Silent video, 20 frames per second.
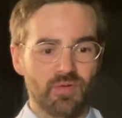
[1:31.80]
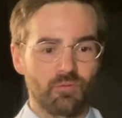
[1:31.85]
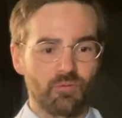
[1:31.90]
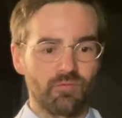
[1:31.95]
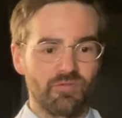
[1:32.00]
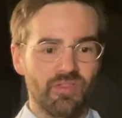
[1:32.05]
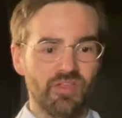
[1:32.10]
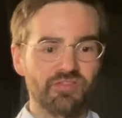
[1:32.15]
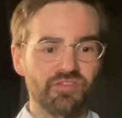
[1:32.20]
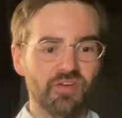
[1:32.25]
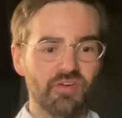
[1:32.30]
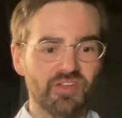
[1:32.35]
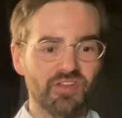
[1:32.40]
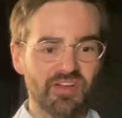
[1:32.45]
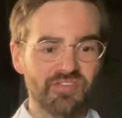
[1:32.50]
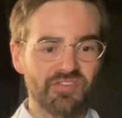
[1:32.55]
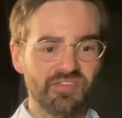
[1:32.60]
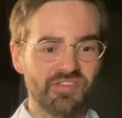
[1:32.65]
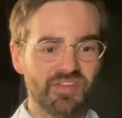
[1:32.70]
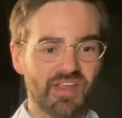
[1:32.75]
this
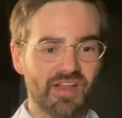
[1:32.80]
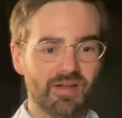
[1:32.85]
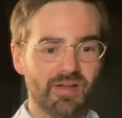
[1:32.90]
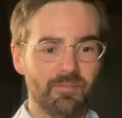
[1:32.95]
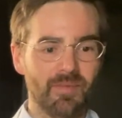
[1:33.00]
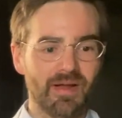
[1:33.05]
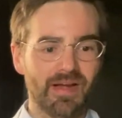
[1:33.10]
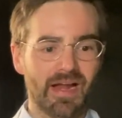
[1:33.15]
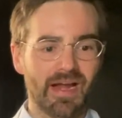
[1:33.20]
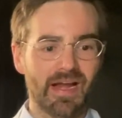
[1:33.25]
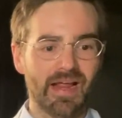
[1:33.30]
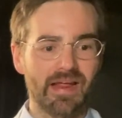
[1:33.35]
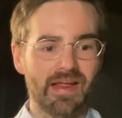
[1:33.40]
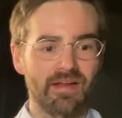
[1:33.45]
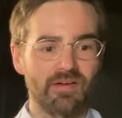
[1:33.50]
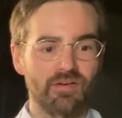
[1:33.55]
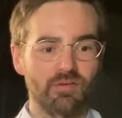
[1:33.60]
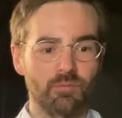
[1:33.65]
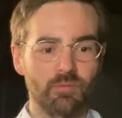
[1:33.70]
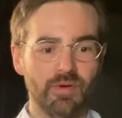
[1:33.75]
notation's getting a bit out of
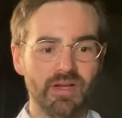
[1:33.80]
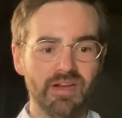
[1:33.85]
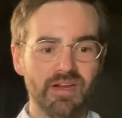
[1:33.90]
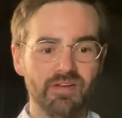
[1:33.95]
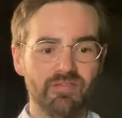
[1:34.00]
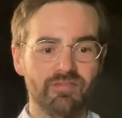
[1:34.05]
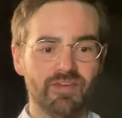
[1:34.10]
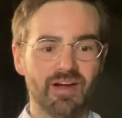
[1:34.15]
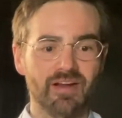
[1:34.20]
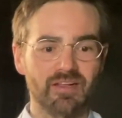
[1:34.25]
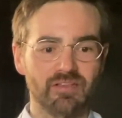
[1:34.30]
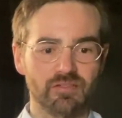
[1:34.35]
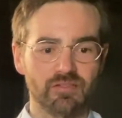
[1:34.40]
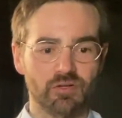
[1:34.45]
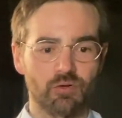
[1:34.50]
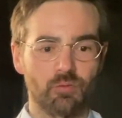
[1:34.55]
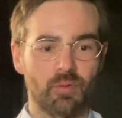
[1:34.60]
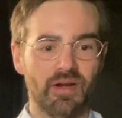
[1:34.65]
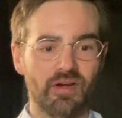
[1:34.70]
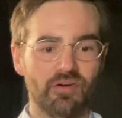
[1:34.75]
hand. We need to find a
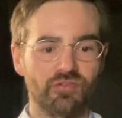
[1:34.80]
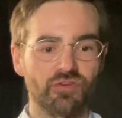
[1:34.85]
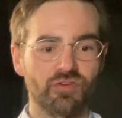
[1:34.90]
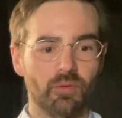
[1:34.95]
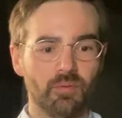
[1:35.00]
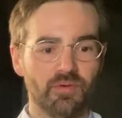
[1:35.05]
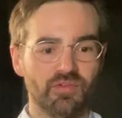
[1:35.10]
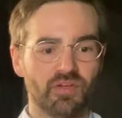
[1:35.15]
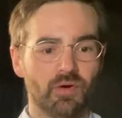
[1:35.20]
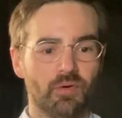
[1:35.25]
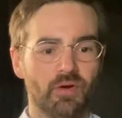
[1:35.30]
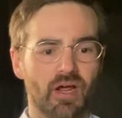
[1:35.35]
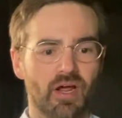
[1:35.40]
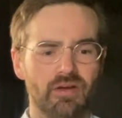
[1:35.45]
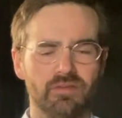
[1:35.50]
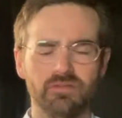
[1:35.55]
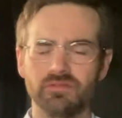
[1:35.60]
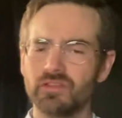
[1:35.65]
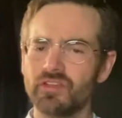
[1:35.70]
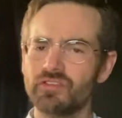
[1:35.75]
clearer way to show what's going
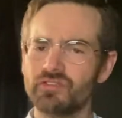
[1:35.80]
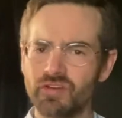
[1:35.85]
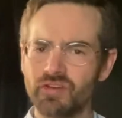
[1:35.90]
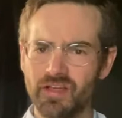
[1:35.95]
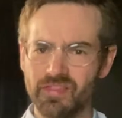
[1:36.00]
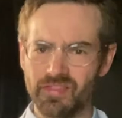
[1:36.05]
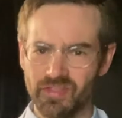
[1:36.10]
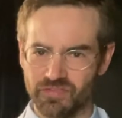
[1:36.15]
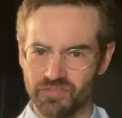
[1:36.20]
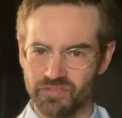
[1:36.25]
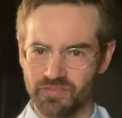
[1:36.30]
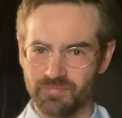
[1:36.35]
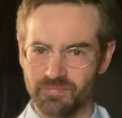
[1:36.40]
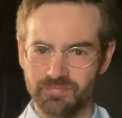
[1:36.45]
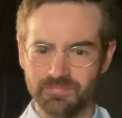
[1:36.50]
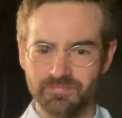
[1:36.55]
on. Let's try this.